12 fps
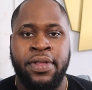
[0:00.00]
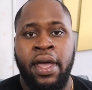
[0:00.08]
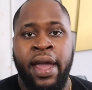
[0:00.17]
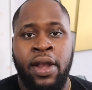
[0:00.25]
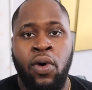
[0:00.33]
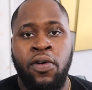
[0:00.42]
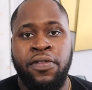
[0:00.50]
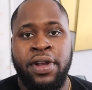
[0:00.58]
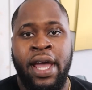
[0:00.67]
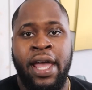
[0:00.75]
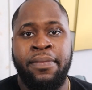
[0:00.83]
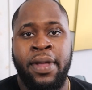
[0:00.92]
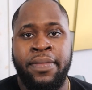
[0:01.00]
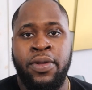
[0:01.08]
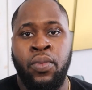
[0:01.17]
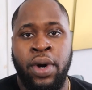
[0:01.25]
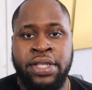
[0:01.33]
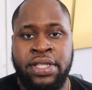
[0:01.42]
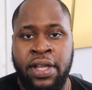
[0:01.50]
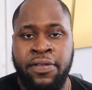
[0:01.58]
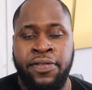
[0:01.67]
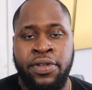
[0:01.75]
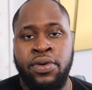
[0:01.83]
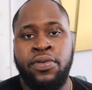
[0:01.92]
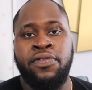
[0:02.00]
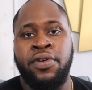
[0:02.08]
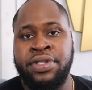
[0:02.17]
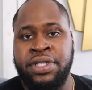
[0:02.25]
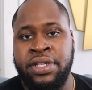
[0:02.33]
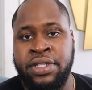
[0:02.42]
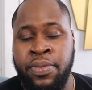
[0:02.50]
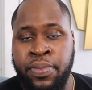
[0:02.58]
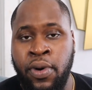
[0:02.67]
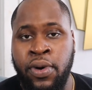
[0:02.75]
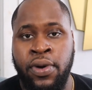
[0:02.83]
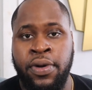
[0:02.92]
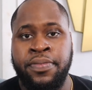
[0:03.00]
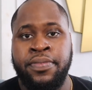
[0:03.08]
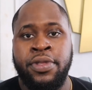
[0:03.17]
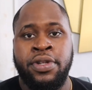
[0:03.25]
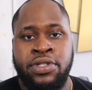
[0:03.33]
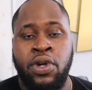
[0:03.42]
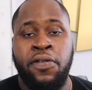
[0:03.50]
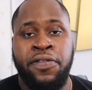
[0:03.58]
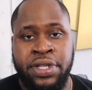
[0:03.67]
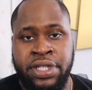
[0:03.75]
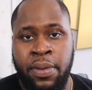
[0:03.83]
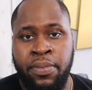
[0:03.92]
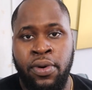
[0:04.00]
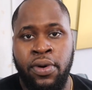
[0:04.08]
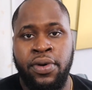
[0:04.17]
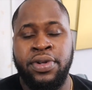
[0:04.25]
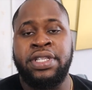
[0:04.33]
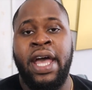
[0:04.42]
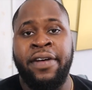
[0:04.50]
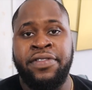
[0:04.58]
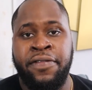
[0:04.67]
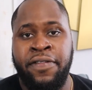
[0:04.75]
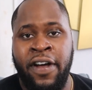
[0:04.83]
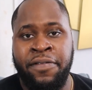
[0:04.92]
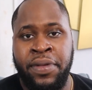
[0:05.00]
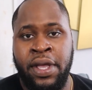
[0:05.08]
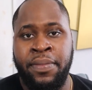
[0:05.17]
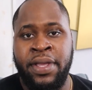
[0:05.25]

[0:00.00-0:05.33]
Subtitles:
And overnight may be one thing for you versus the broker. So for some brokers, after 5 p.m.